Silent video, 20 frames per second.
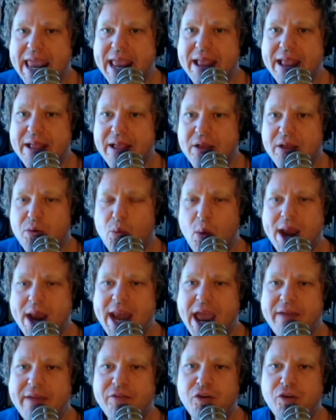
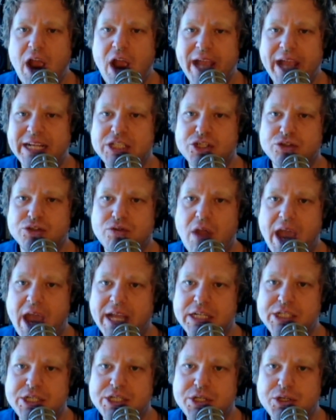whenever I try
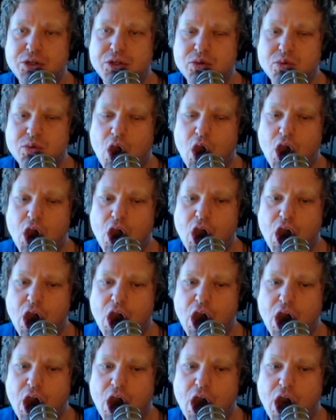to
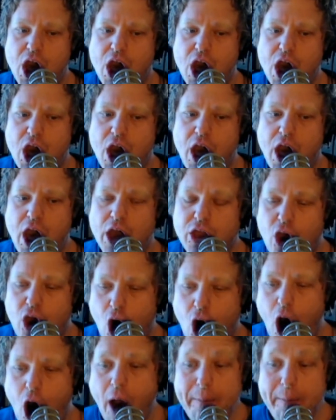
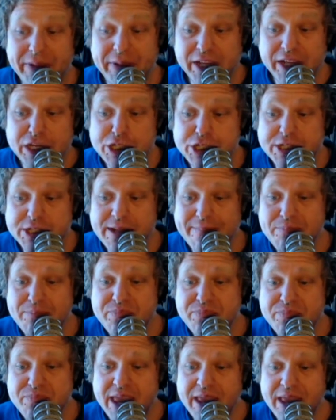accomplish
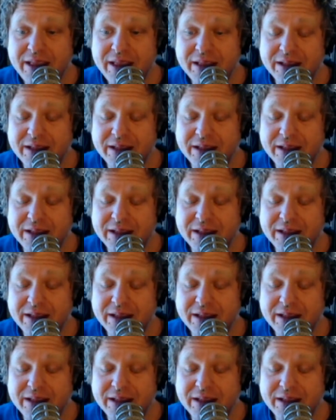something,